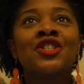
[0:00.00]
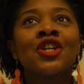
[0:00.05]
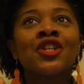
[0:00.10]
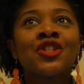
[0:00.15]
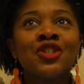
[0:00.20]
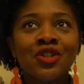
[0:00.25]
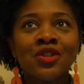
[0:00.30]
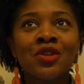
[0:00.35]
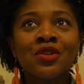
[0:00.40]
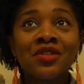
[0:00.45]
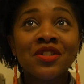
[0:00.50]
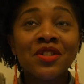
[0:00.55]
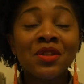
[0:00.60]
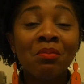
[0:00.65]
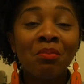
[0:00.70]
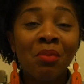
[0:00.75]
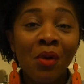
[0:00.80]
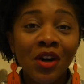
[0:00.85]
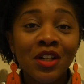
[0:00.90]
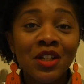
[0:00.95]
just shows the
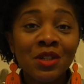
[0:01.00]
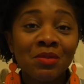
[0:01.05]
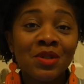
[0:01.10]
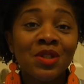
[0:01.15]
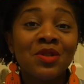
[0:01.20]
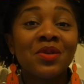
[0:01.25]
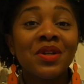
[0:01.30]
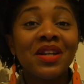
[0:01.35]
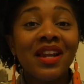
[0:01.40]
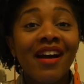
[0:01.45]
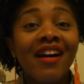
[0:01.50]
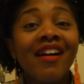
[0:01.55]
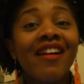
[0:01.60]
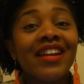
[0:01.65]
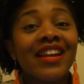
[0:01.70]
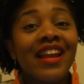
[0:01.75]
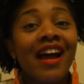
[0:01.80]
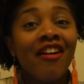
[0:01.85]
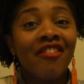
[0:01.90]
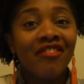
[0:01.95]
bond between her
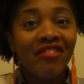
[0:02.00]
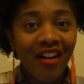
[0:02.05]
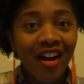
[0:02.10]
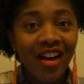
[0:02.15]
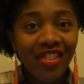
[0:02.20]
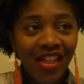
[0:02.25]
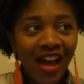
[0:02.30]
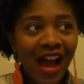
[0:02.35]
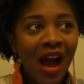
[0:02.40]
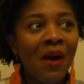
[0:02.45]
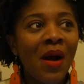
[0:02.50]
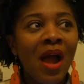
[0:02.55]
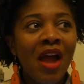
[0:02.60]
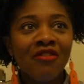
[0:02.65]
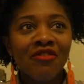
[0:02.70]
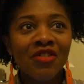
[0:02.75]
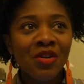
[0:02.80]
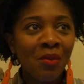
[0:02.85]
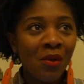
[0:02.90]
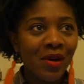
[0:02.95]
and her father, how
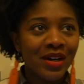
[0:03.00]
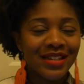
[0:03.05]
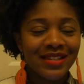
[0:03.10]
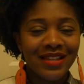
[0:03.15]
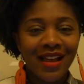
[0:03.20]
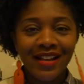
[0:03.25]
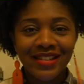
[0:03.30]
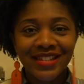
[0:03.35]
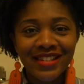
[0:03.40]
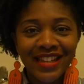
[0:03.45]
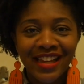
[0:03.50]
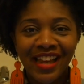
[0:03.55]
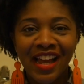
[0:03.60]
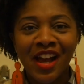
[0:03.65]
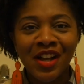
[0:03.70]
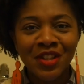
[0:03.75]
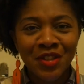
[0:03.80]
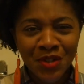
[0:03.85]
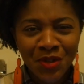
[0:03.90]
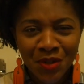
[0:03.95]
everyone is asking
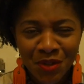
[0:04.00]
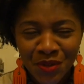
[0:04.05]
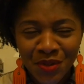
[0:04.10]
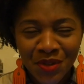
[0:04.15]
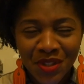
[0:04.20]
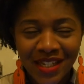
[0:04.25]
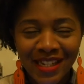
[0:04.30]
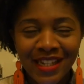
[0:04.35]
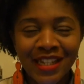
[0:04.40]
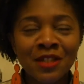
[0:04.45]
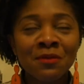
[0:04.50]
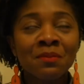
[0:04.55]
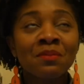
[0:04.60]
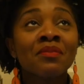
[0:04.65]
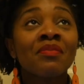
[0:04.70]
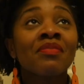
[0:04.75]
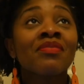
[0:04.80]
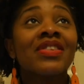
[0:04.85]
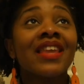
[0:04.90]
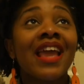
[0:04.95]
her to do things.
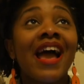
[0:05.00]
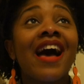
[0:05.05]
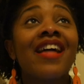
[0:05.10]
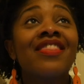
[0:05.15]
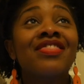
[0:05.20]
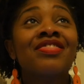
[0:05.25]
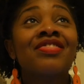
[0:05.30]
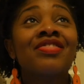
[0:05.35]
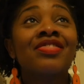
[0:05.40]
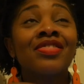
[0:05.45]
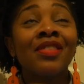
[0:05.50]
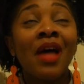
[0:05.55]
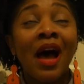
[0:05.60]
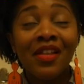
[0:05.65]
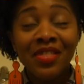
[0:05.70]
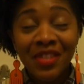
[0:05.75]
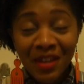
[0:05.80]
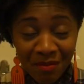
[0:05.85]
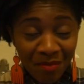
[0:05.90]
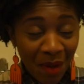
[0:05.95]
And I
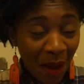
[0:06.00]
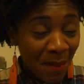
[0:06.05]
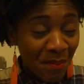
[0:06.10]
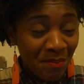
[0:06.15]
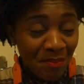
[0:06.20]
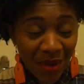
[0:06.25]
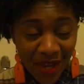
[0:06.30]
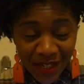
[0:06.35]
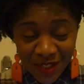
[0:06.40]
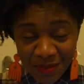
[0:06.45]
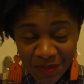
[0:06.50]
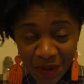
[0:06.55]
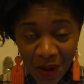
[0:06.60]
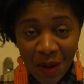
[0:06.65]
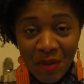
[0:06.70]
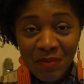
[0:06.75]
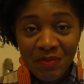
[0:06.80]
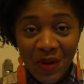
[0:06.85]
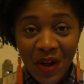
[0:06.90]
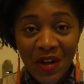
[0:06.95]
think my best
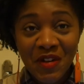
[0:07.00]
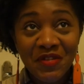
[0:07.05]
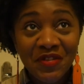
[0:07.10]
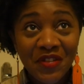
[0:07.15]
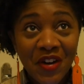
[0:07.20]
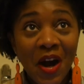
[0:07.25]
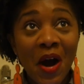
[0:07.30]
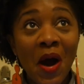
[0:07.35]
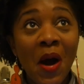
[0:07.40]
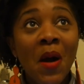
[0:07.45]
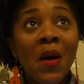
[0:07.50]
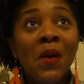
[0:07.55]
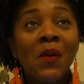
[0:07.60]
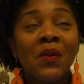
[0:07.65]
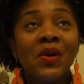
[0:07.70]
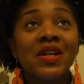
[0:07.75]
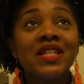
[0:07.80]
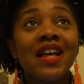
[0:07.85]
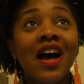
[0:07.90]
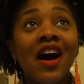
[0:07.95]
part by far
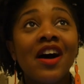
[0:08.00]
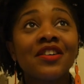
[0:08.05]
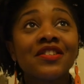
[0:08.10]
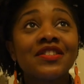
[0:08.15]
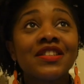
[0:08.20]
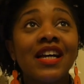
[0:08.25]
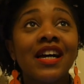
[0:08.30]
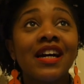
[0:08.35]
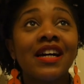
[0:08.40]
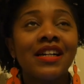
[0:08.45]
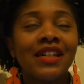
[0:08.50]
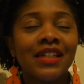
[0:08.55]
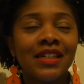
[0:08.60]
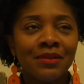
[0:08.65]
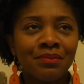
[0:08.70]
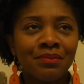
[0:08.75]
was after